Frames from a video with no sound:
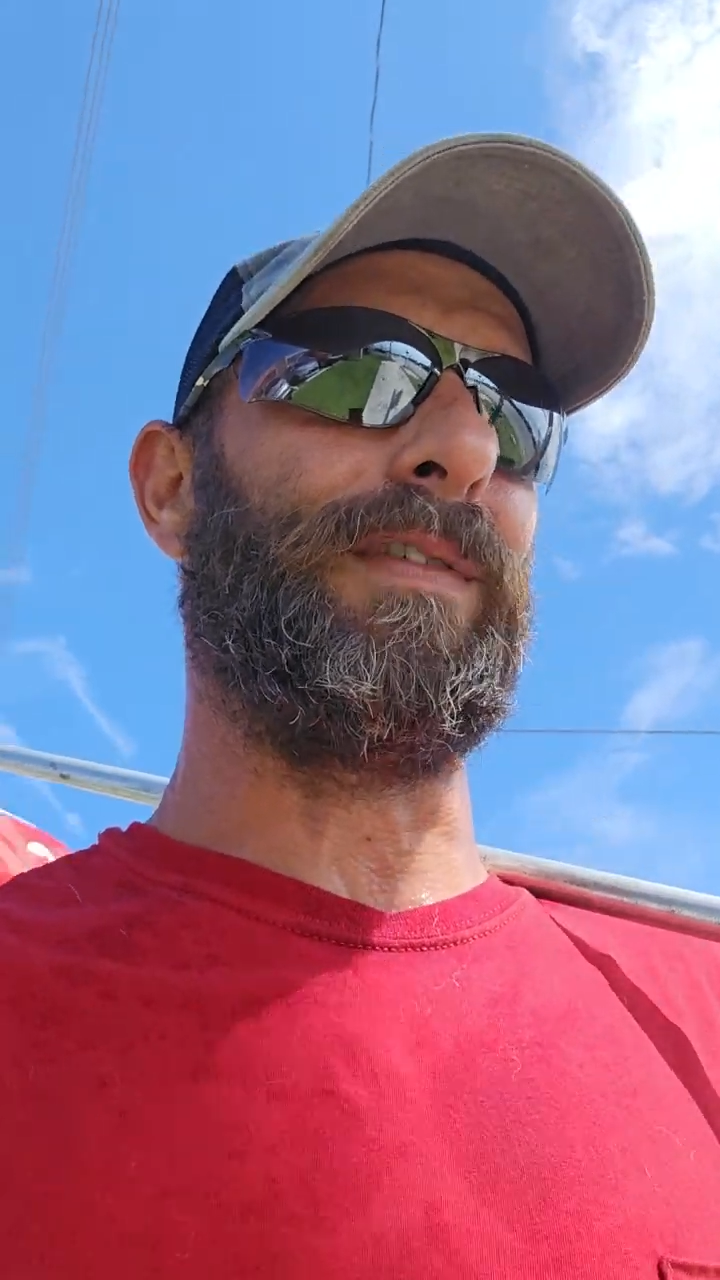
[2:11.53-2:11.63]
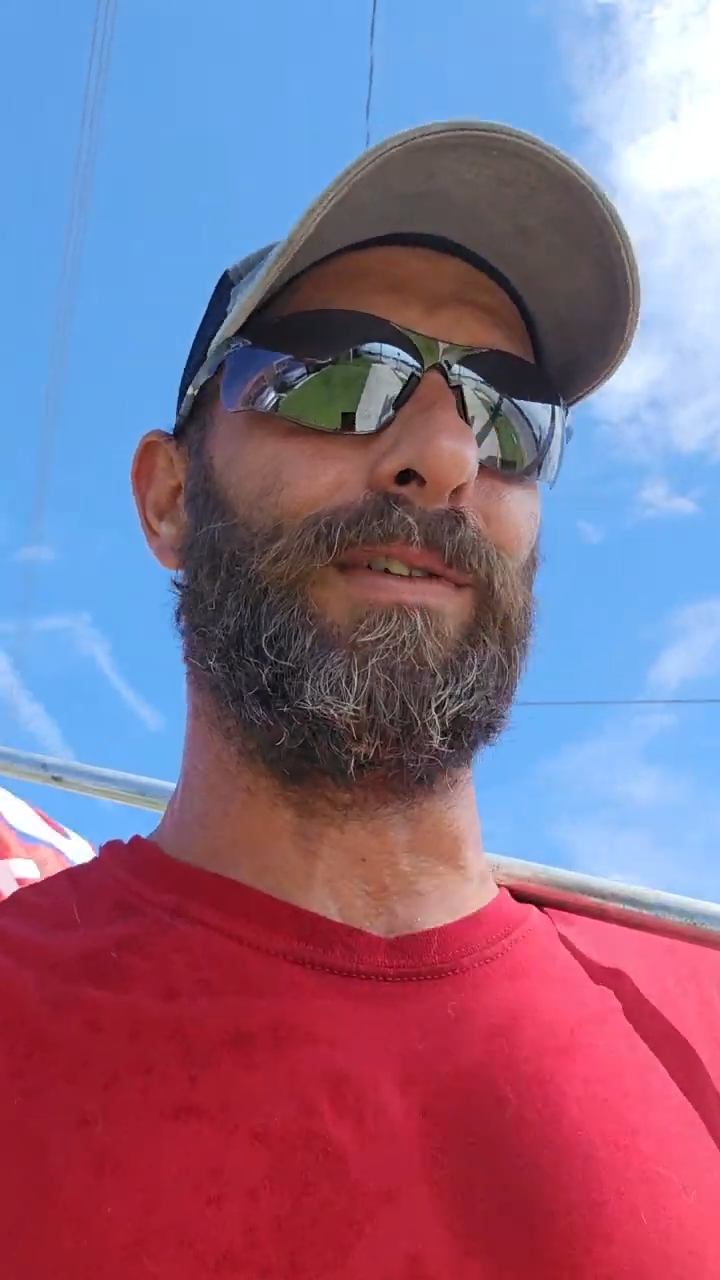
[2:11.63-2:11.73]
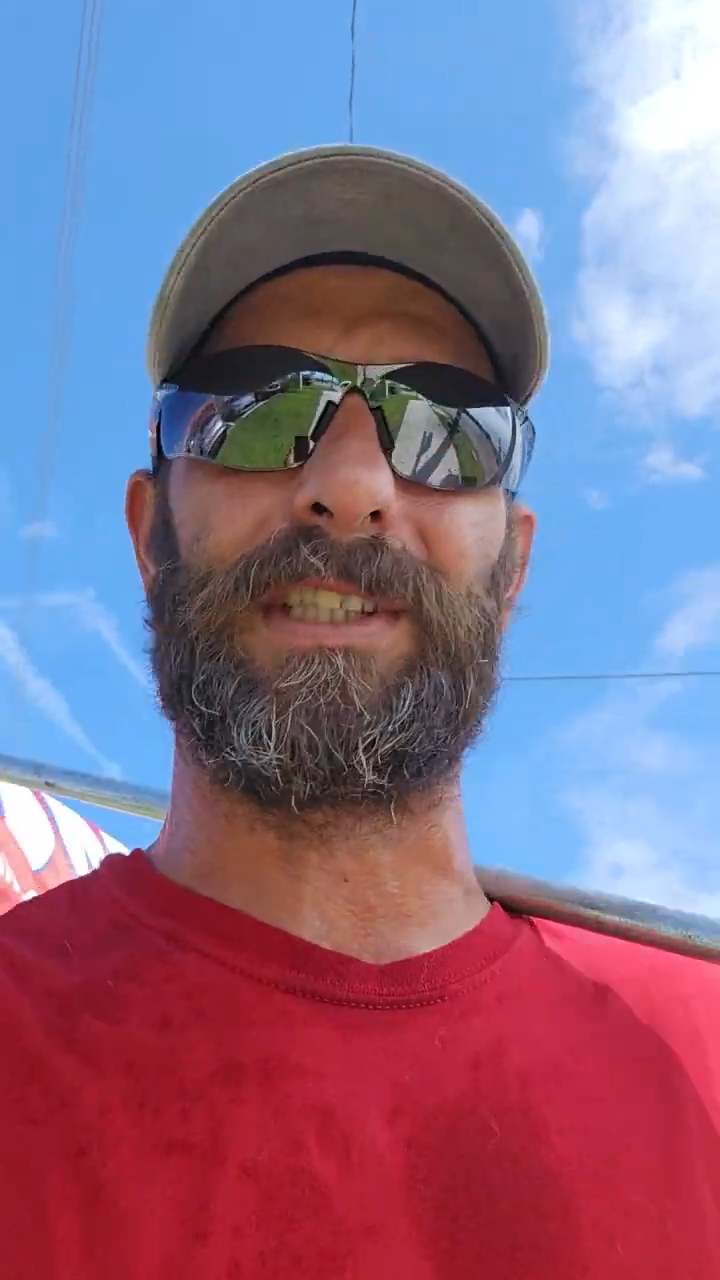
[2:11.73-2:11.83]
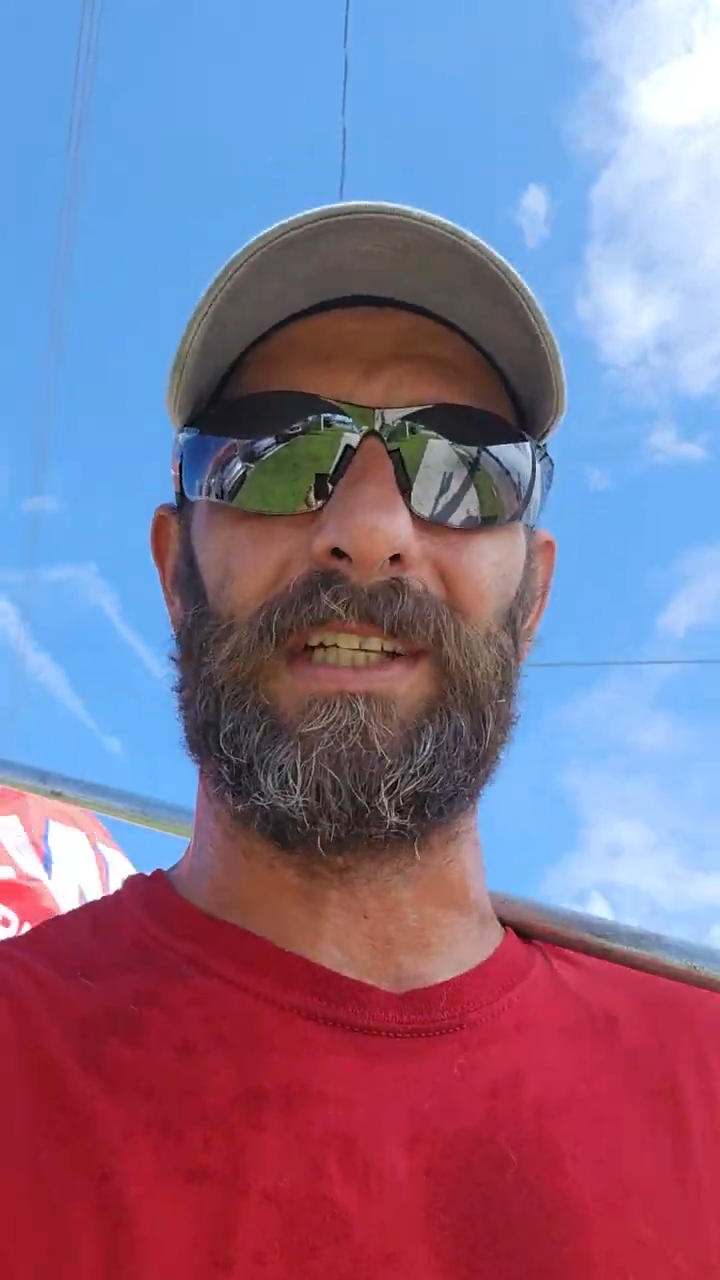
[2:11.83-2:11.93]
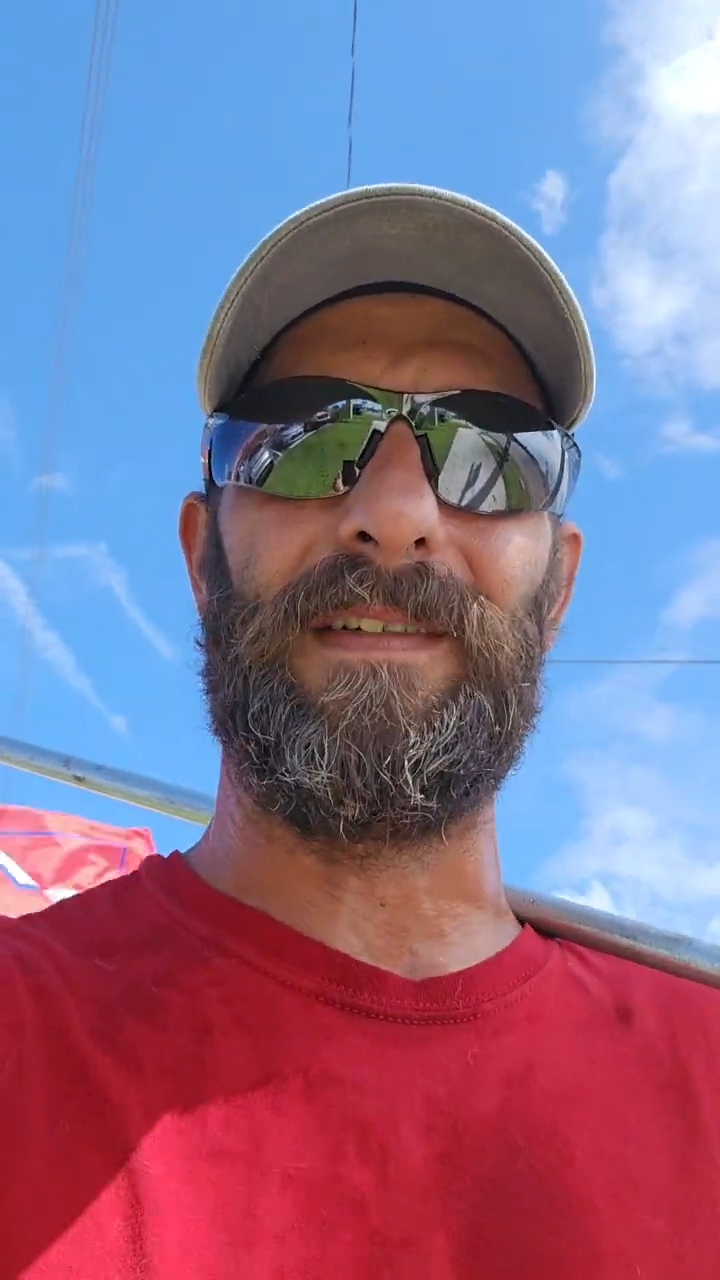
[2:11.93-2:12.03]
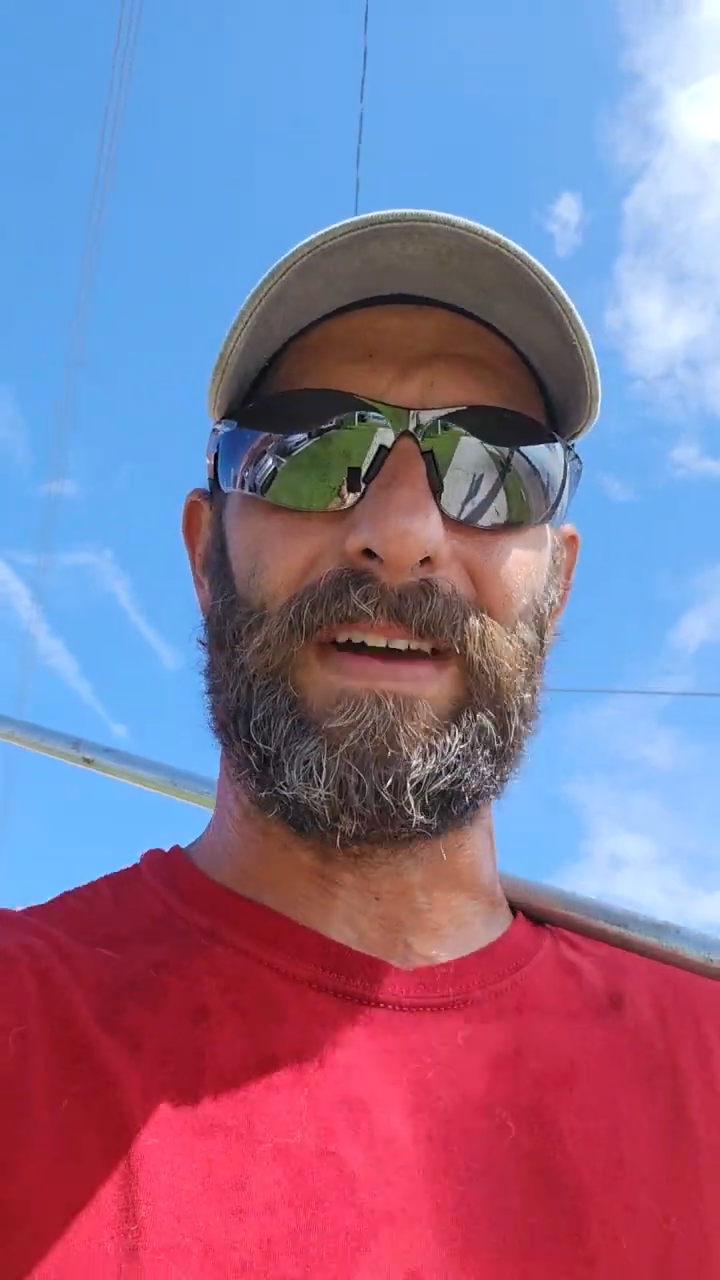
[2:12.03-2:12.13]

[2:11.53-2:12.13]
views on the